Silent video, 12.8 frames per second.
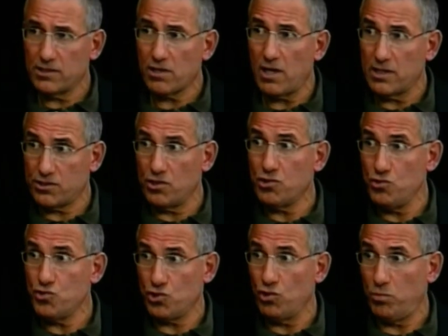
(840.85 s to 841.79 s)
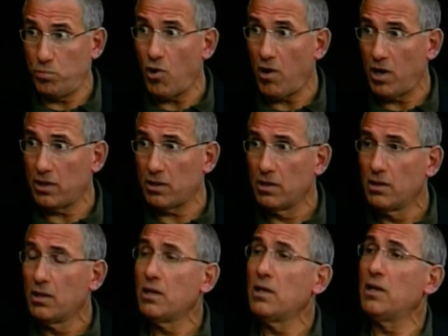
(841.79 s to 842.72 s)
constitutional part
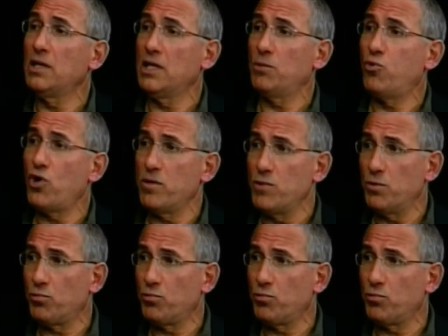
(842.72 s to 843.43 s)
in the appointment